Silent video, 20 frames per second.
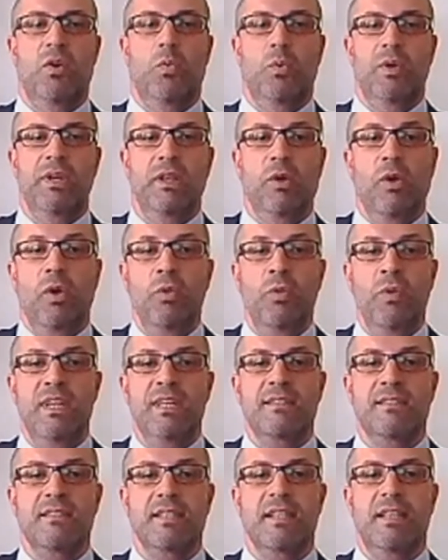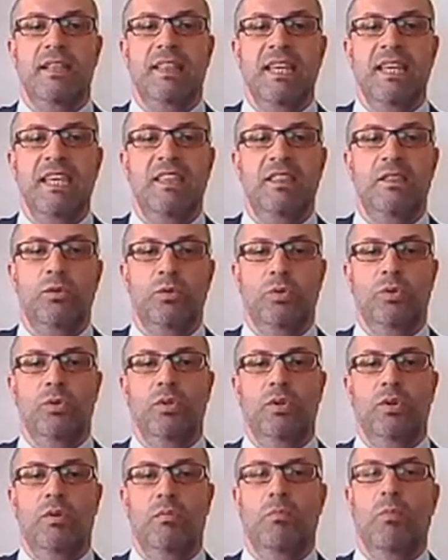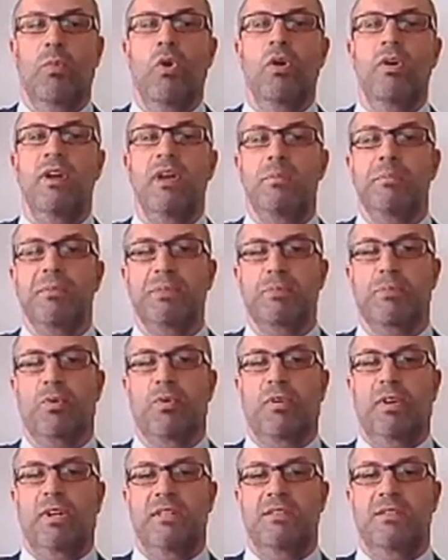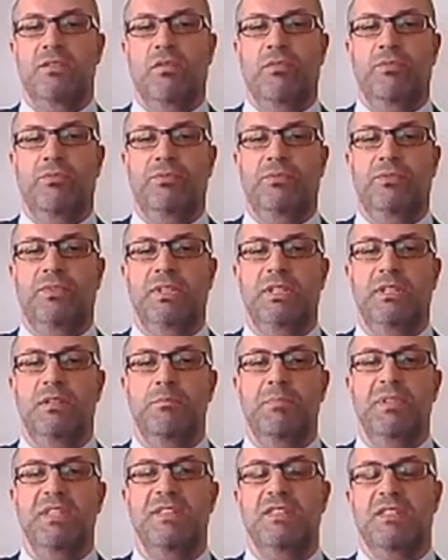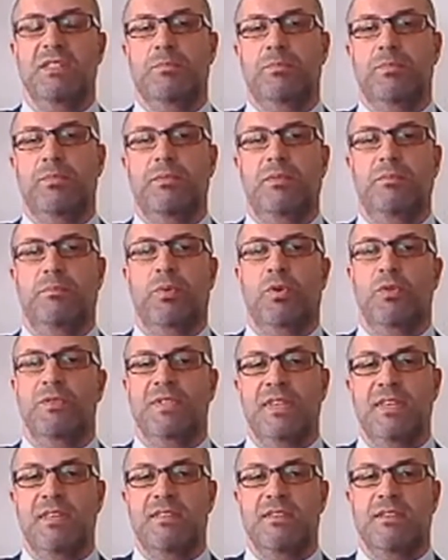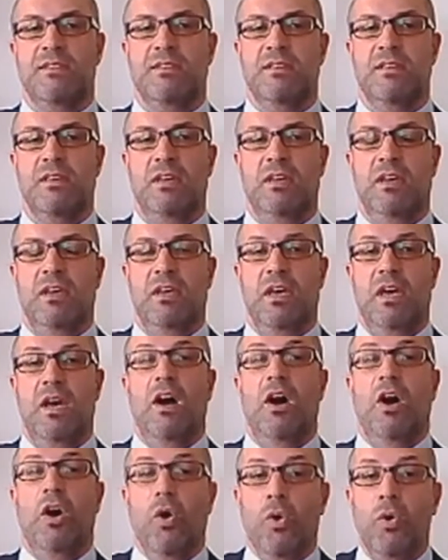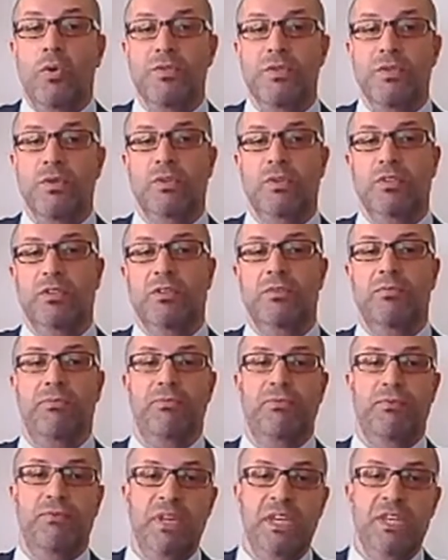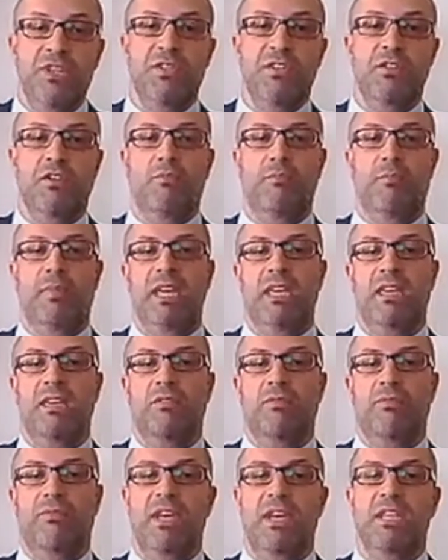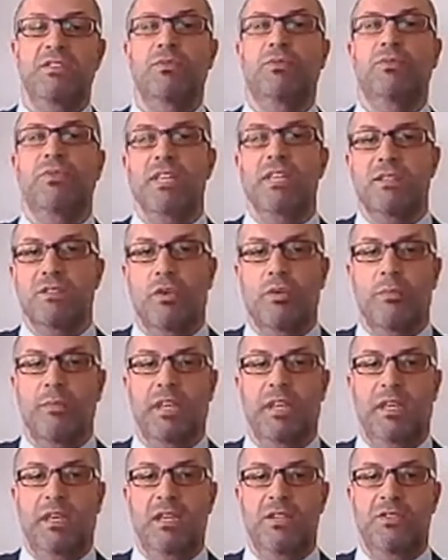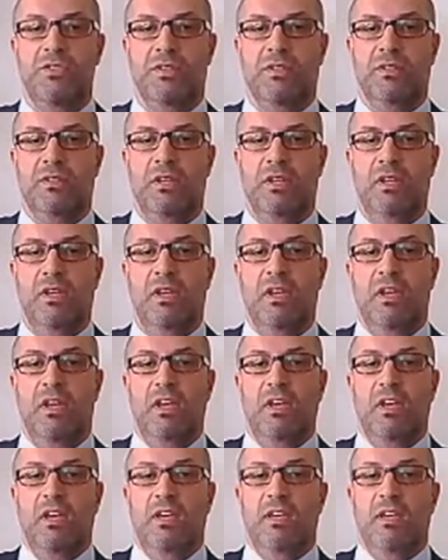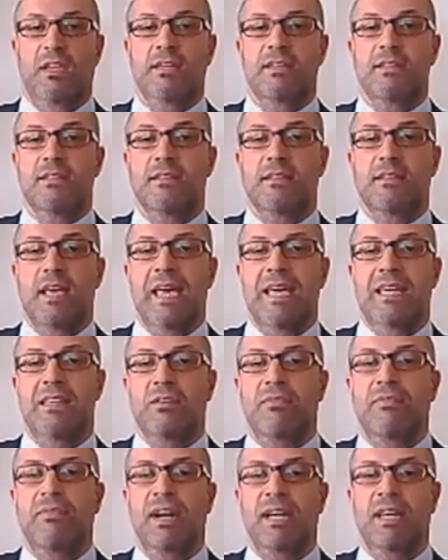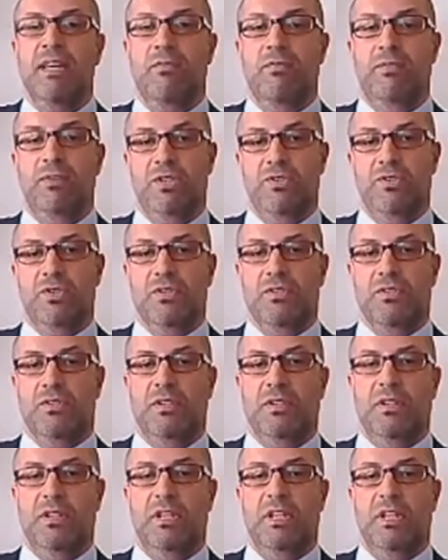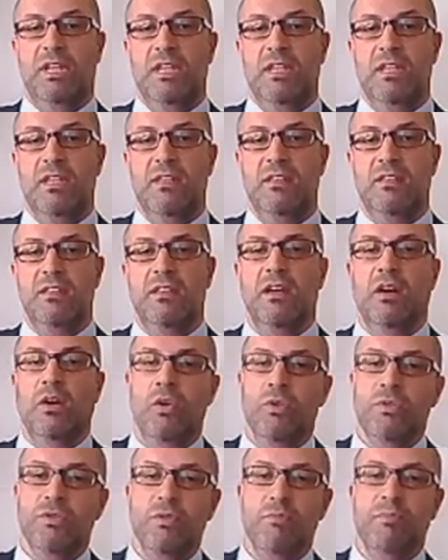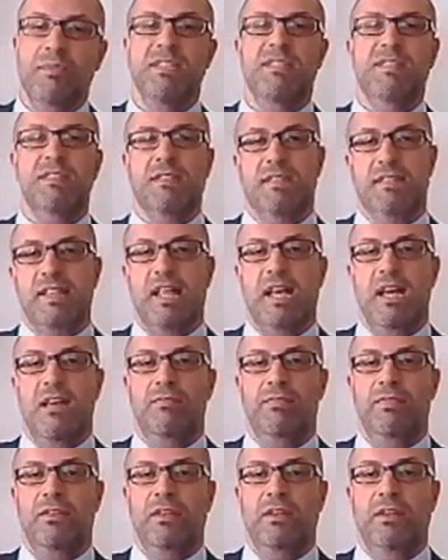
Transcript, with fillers: will always lead to more rapid progress of the business processes. Also, the feature of making face to face communication is a defining feature in also business life